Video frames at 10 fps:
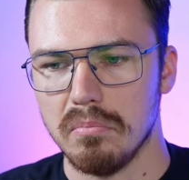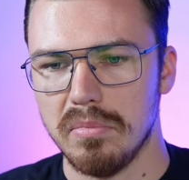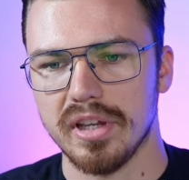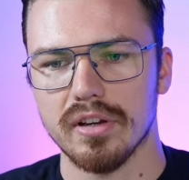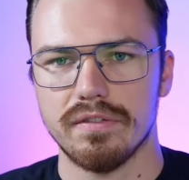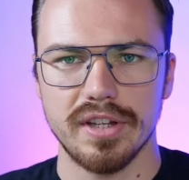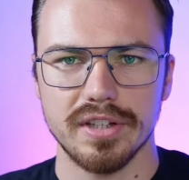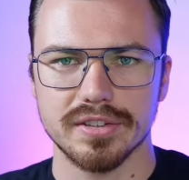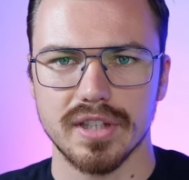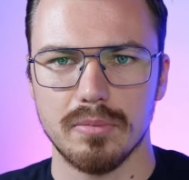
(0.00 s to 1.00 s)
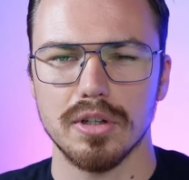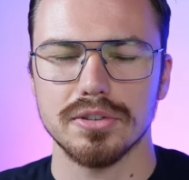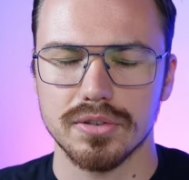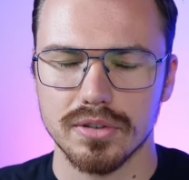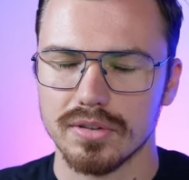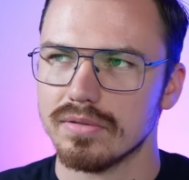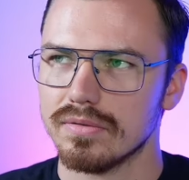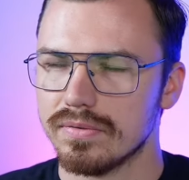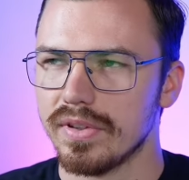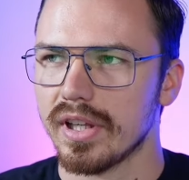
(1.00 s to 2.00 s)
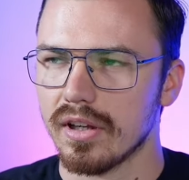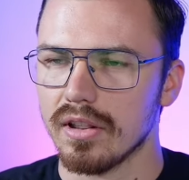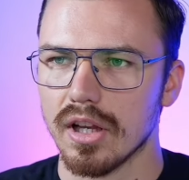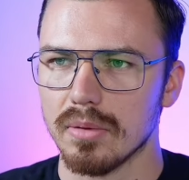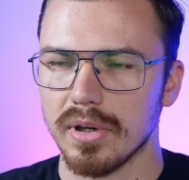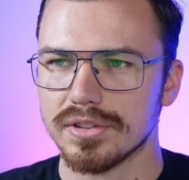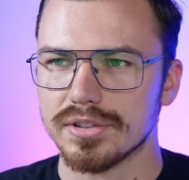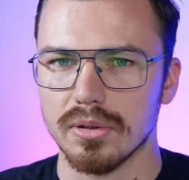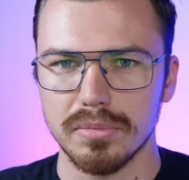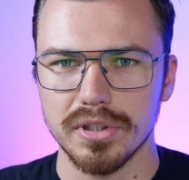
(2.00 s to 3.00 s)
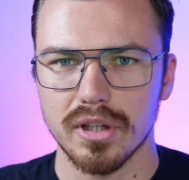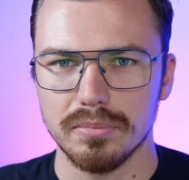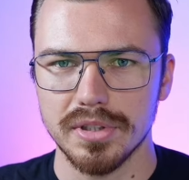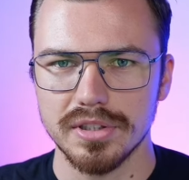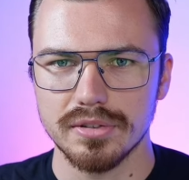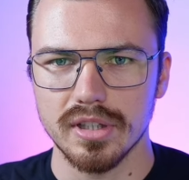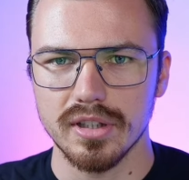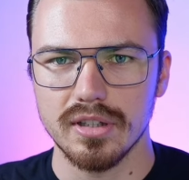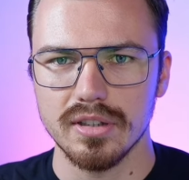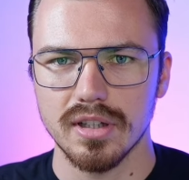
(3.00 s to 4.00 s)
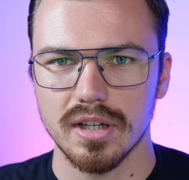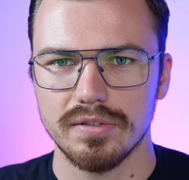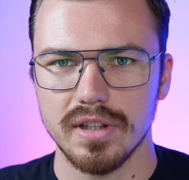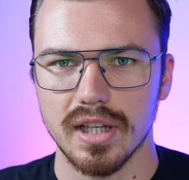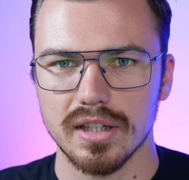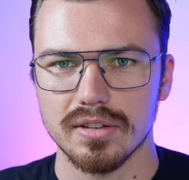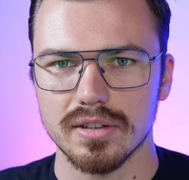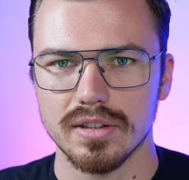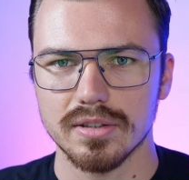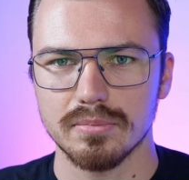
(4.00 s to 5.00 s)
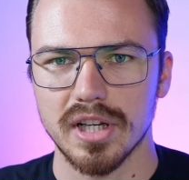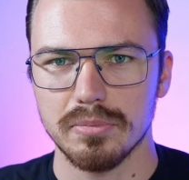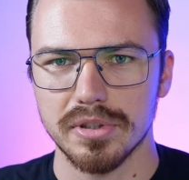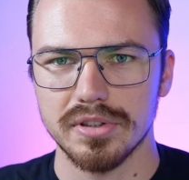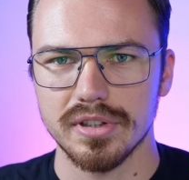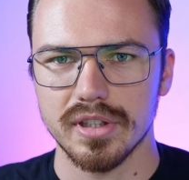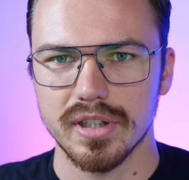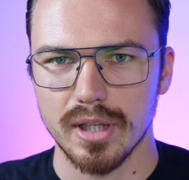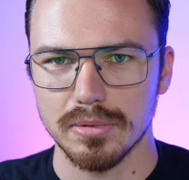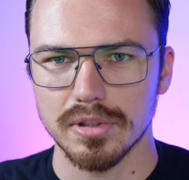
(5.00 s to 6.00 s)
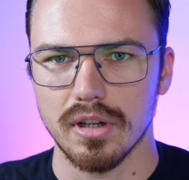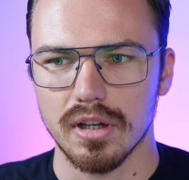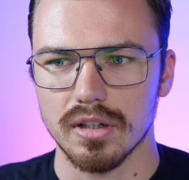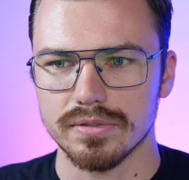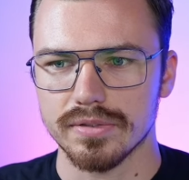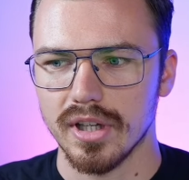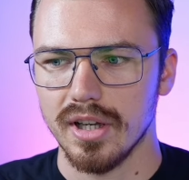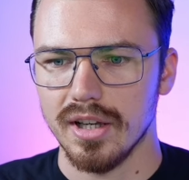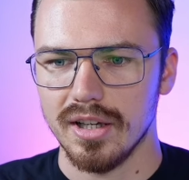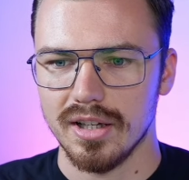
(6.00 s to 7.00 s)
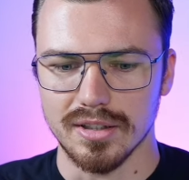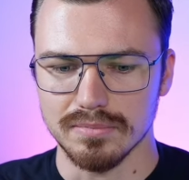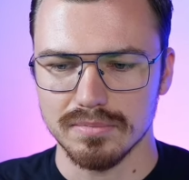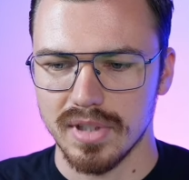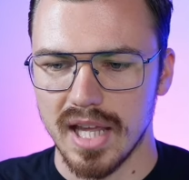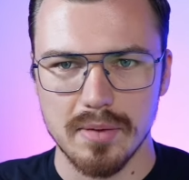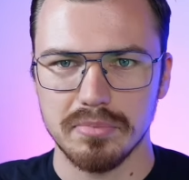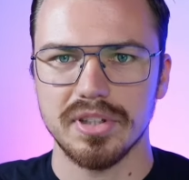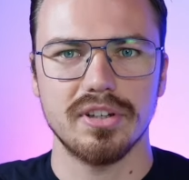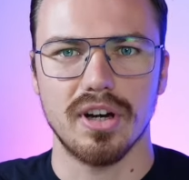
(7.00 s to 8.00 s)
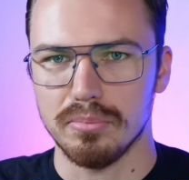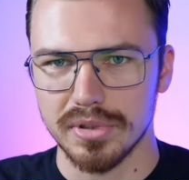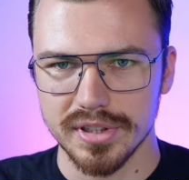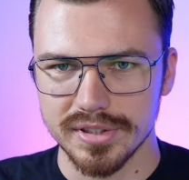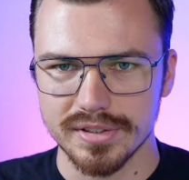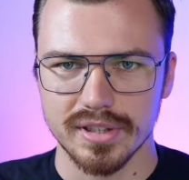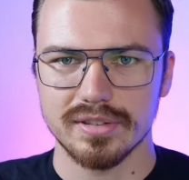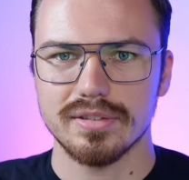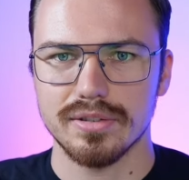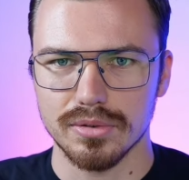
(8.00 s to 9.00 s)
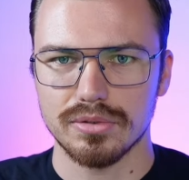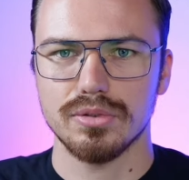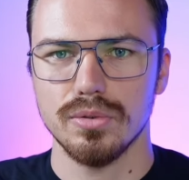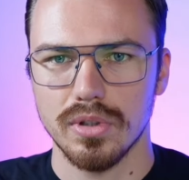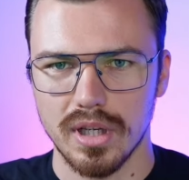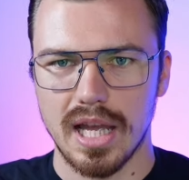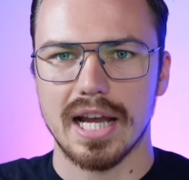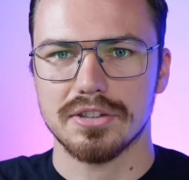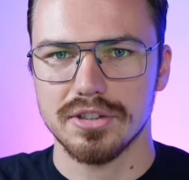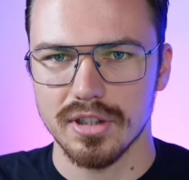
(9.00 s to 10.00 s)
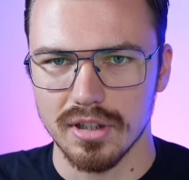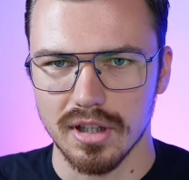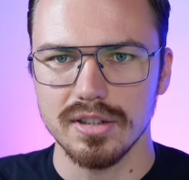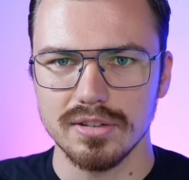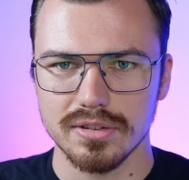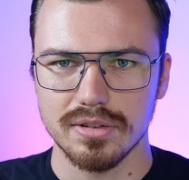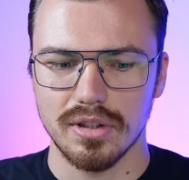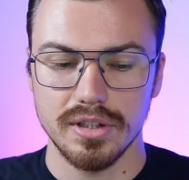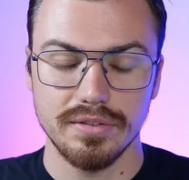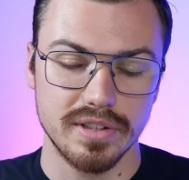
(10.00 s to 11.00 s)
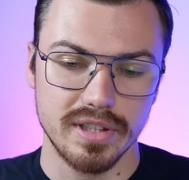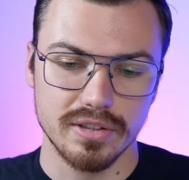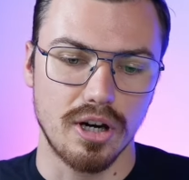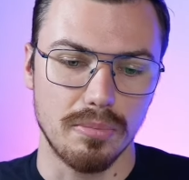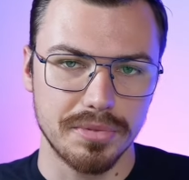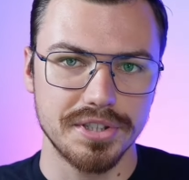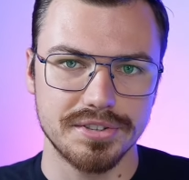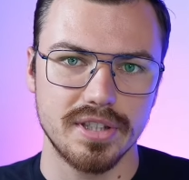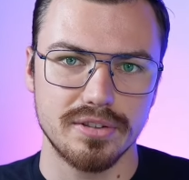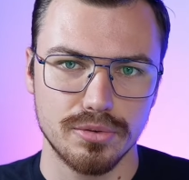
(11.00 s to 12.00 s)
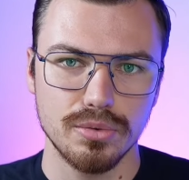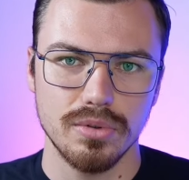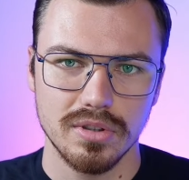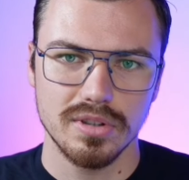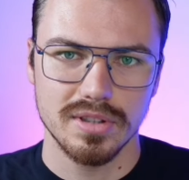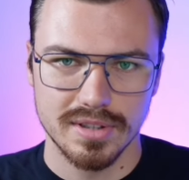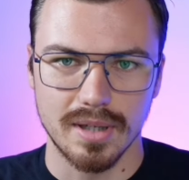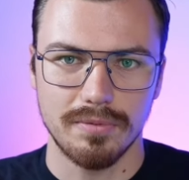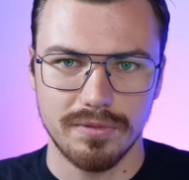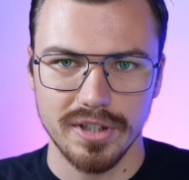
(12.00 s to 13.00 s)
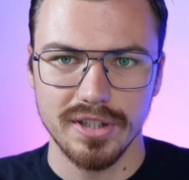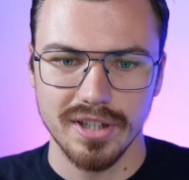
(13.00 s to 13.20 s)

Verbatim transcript: bigger things i'm also thinking a lot about zombie companies right now i feel like uh, this money printing enables a lot of um, empty companies that don't do actually a lot or even in companies that do something